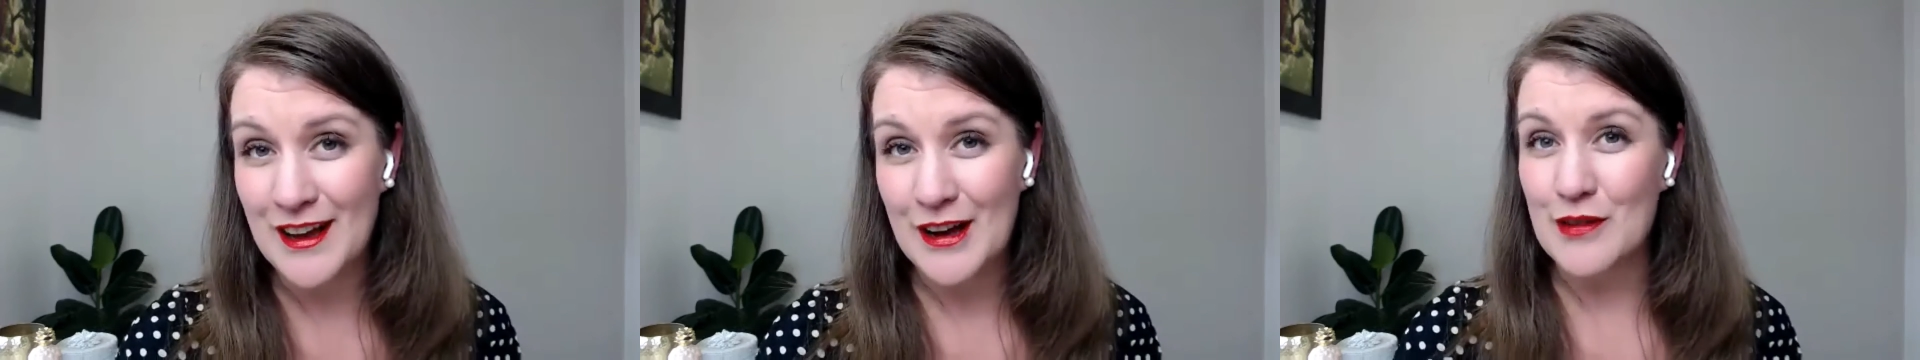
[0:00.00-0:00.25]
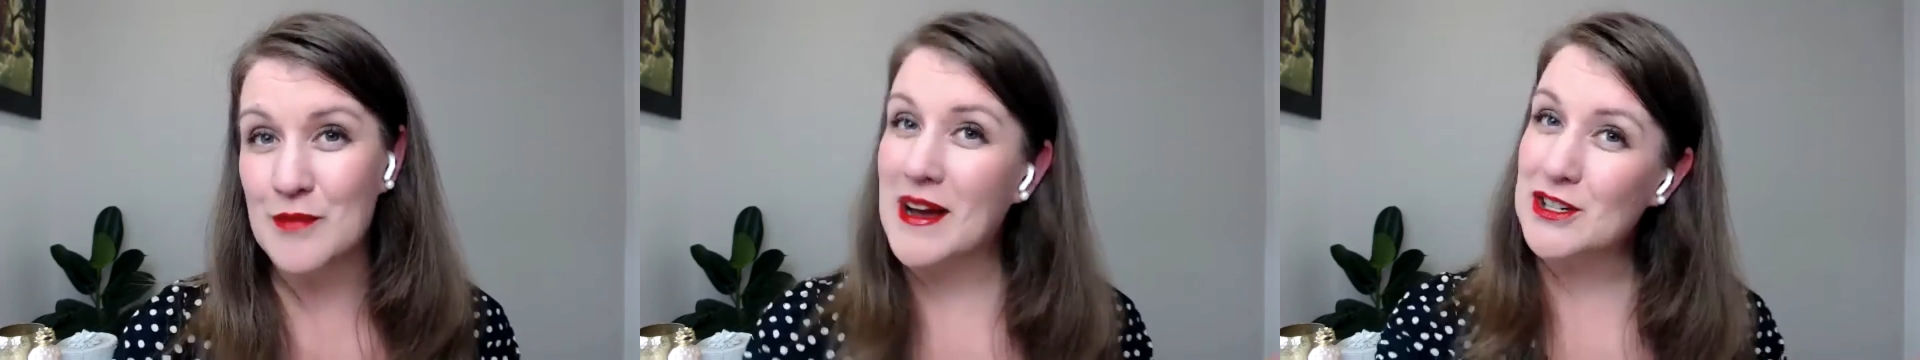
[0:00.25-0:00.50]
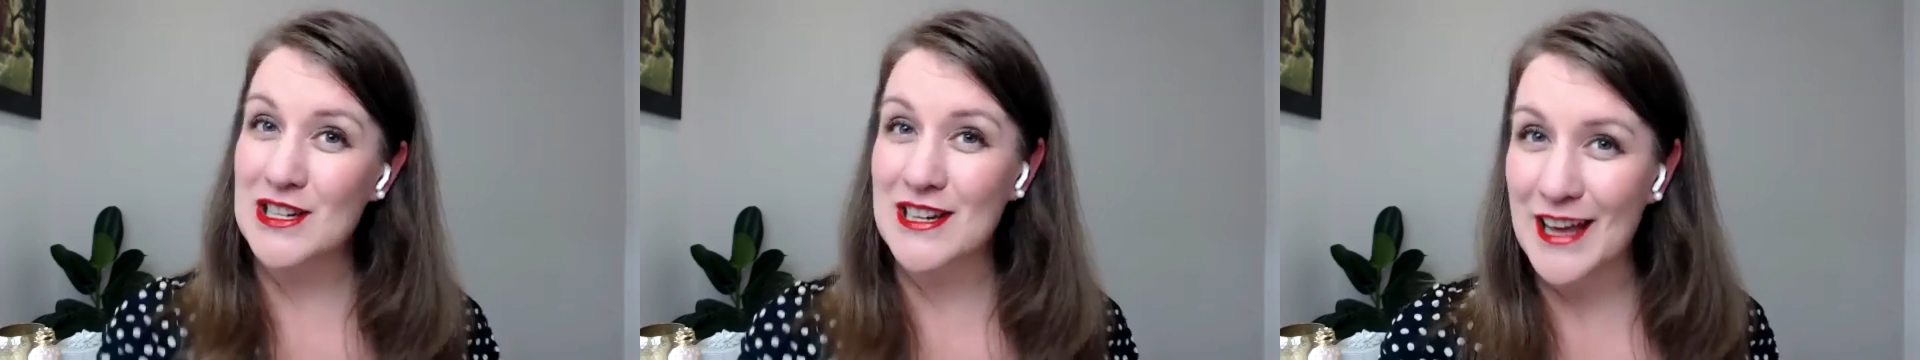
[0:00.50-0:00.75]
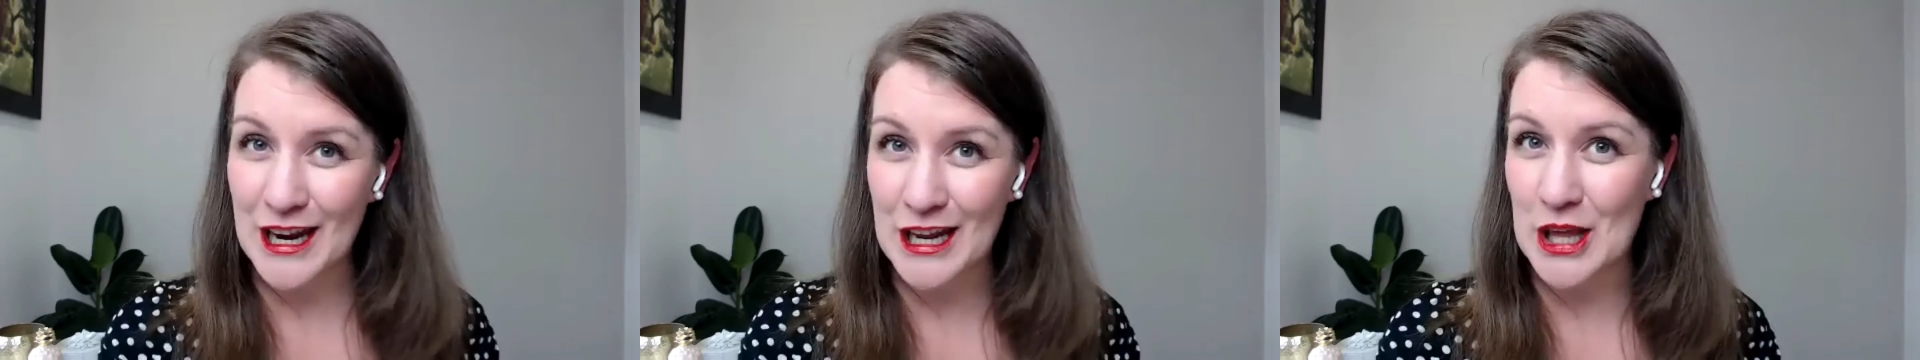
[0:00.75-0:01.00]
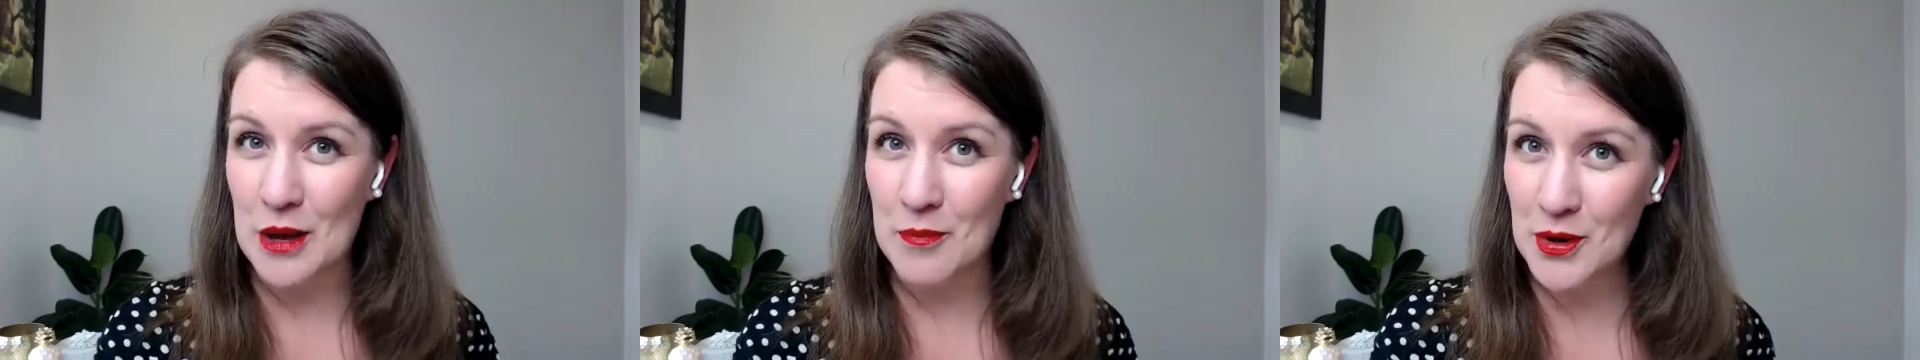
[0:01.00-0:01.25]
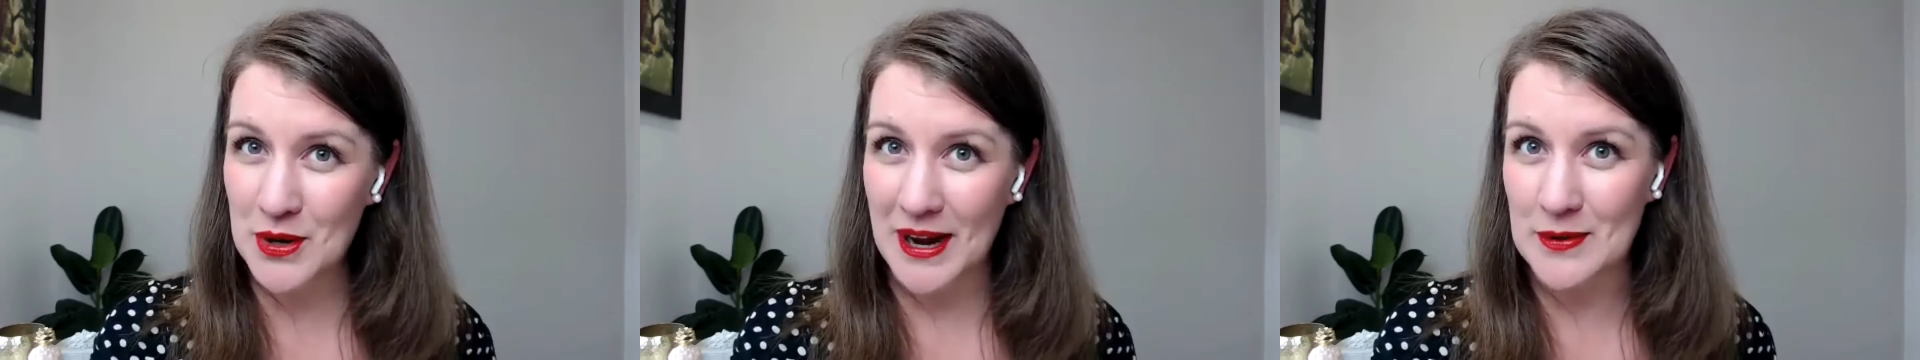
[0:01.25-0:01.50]
from actually getting their
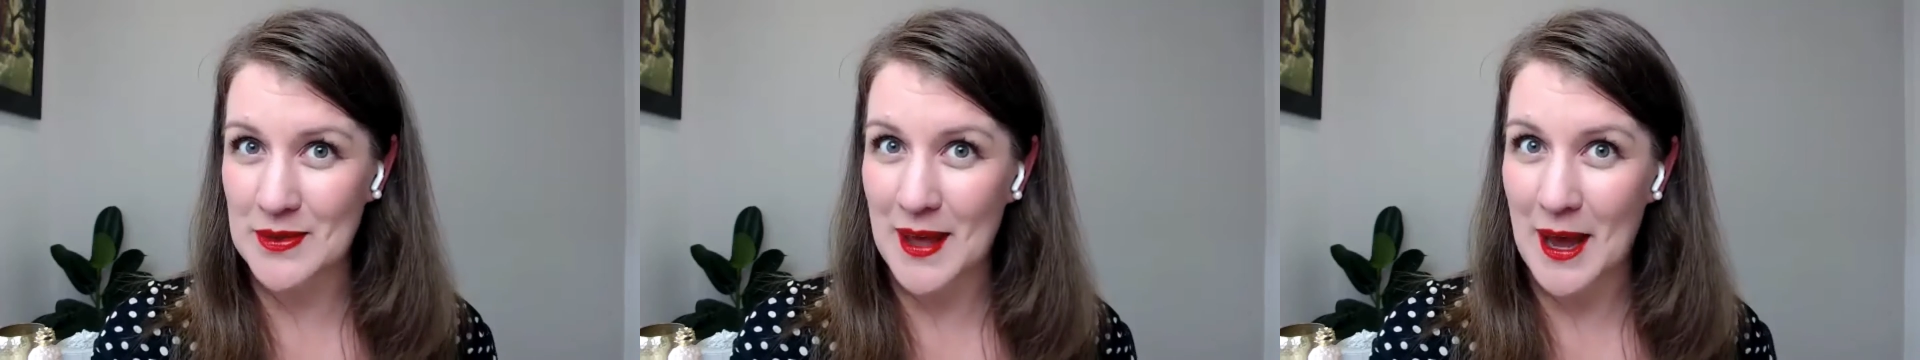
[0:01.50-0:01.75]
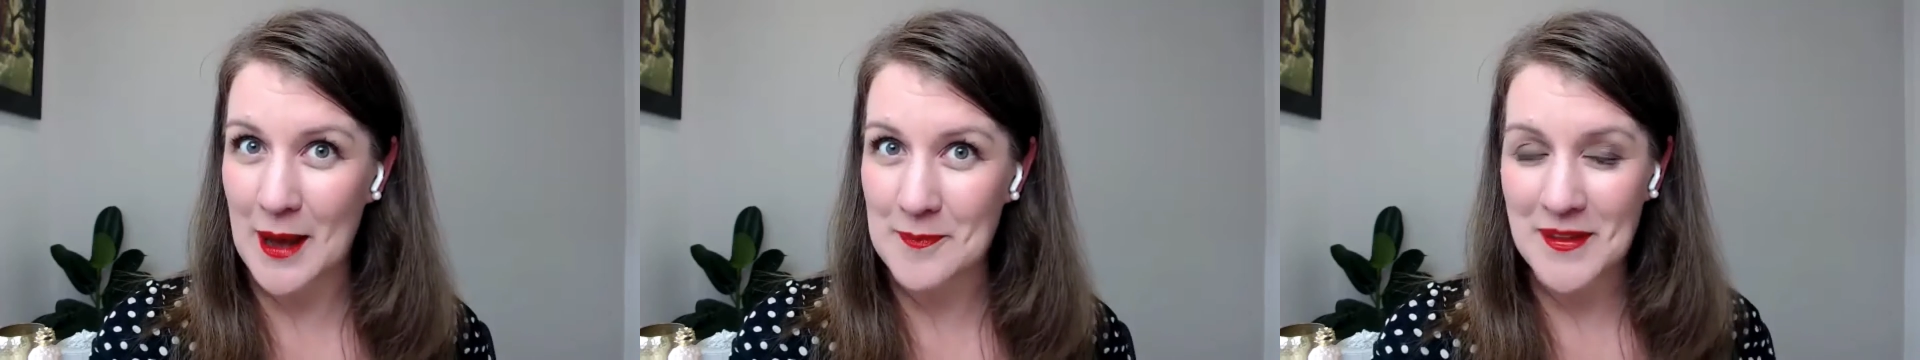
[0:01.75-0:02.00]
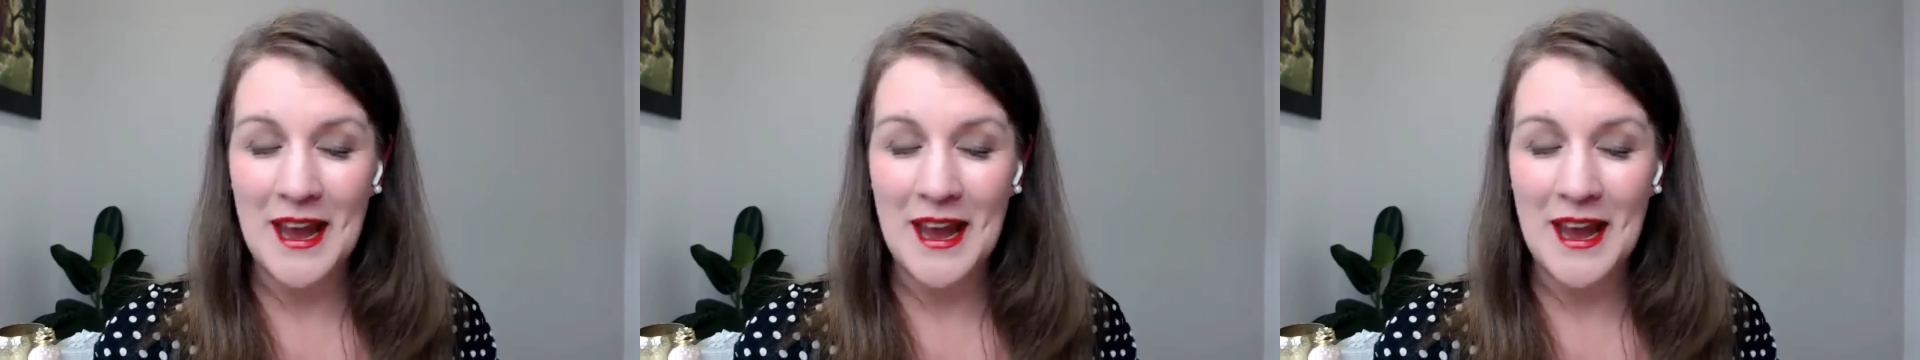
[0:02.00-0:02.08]
book out there.